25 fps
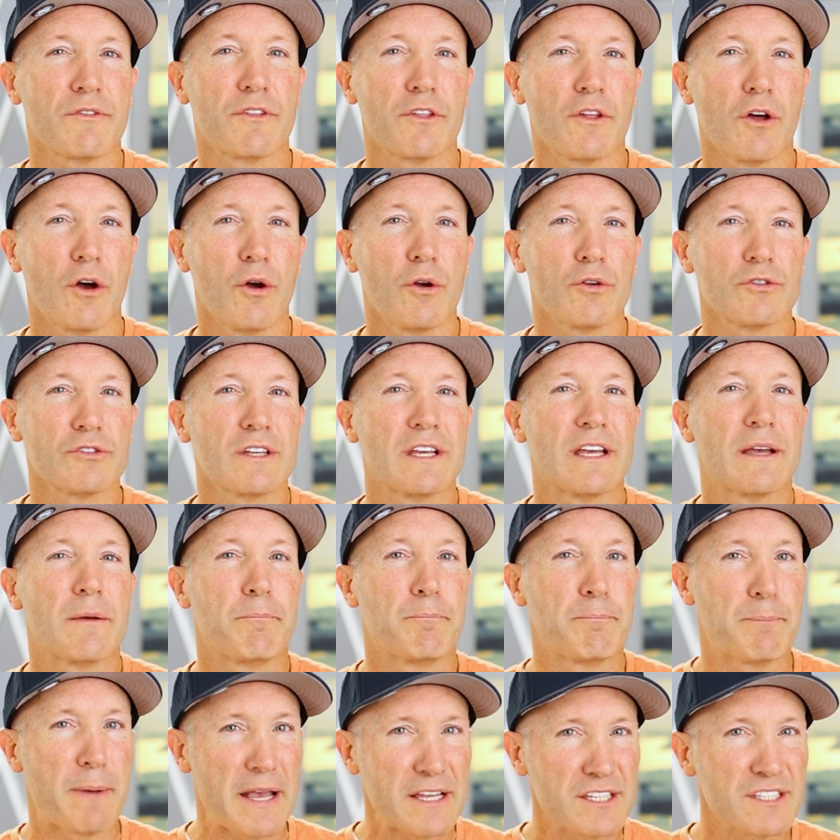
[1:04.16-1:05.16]
of those
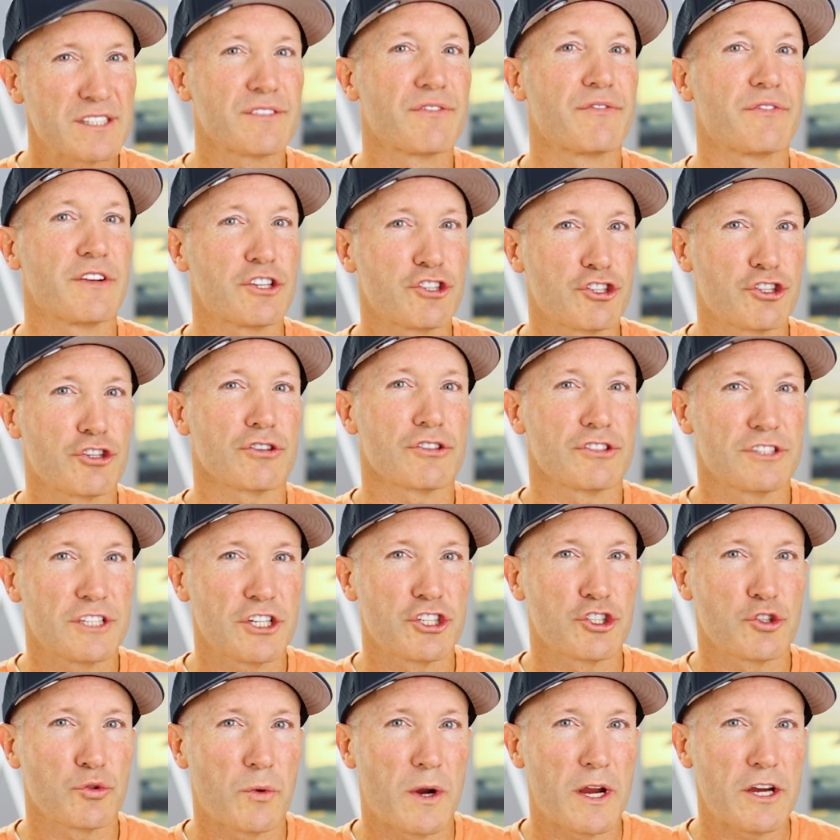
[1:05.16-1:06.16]
best fits your
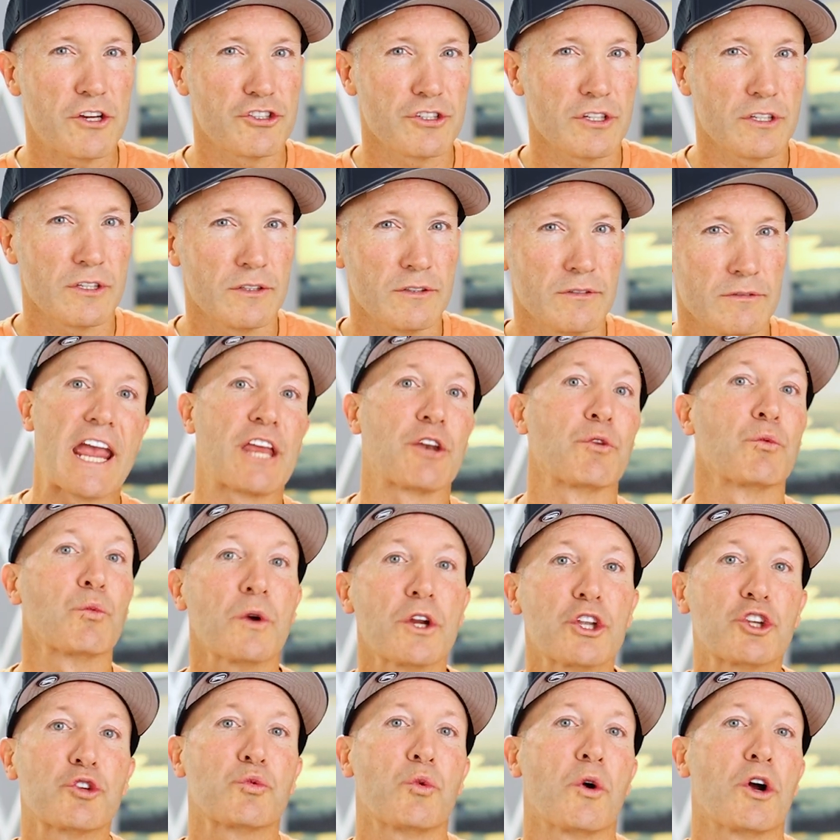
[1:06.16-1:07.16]
situation and
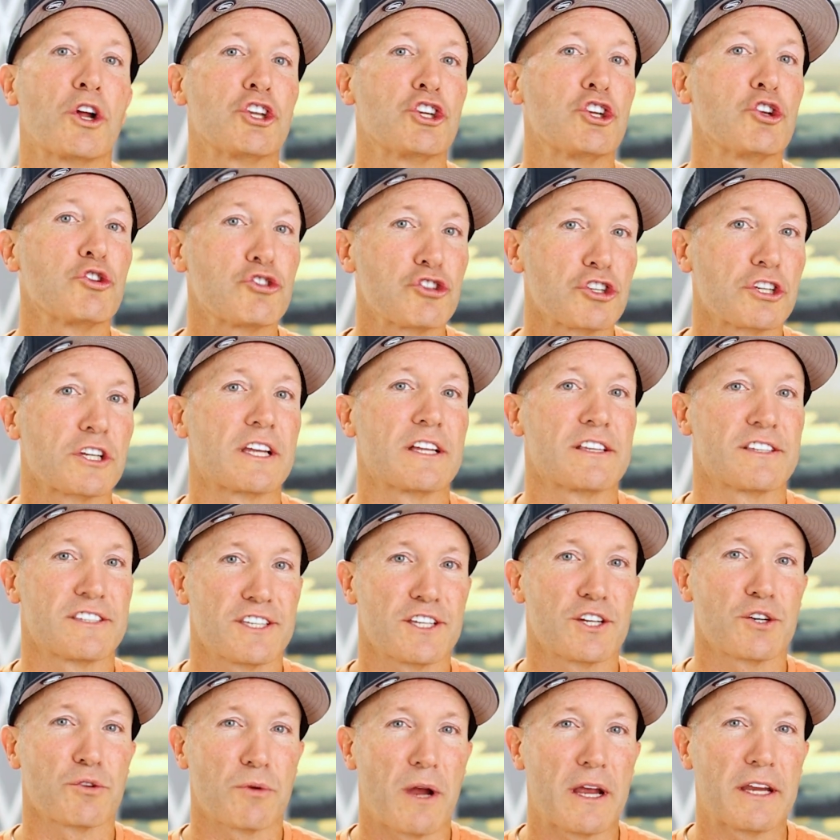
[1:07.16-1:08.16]
which one you should
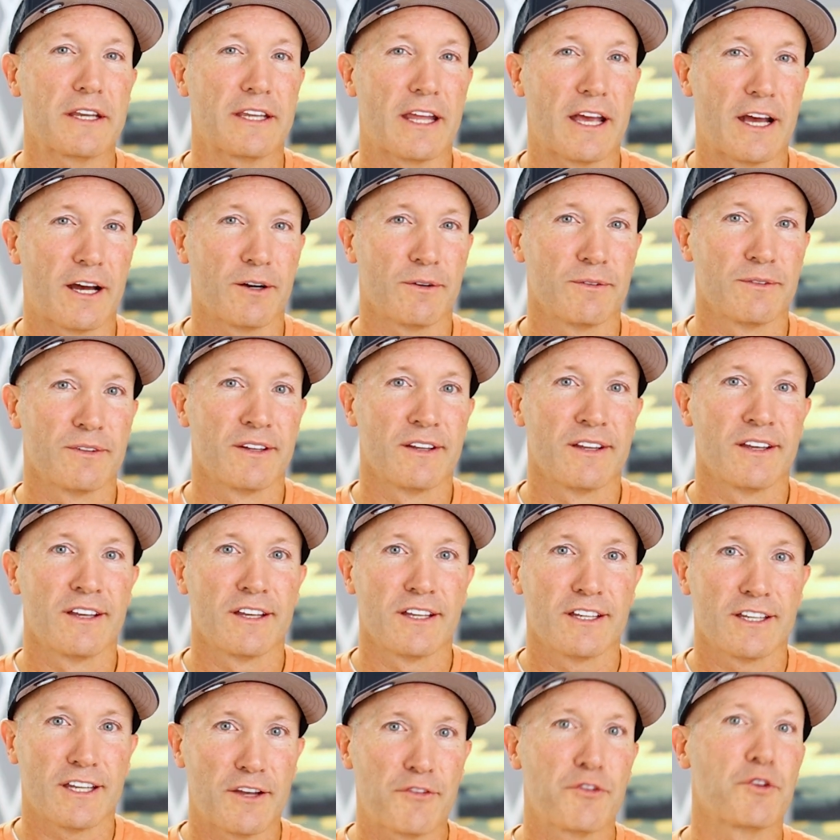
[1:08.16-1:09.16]
consider right now.
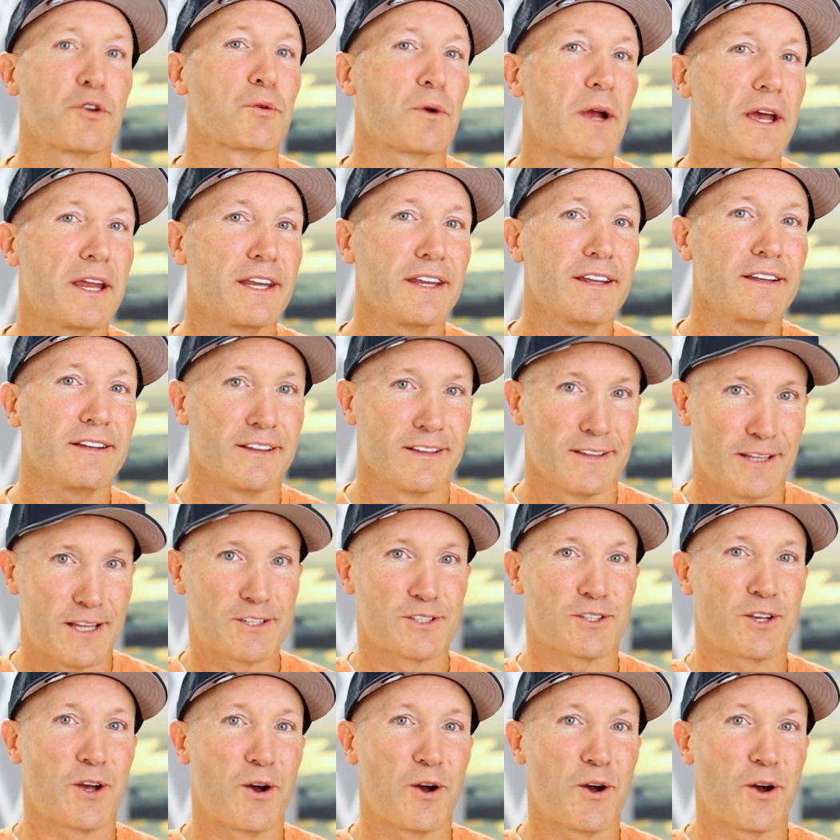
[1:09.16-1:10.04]
If you're ready, let's